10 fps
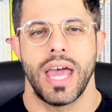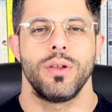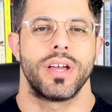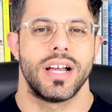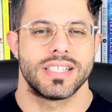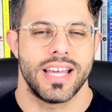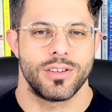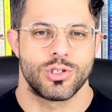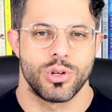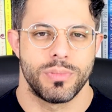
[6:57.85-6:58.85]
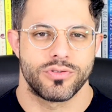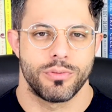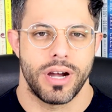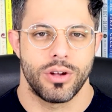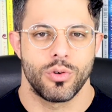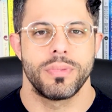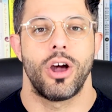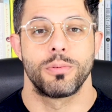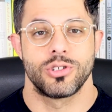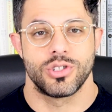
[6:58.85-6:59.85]
Anyway, guys, thank you so much for bearing with me.
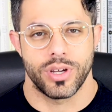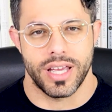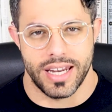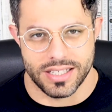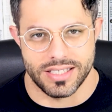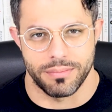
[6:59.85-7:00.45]
I hope to see you again next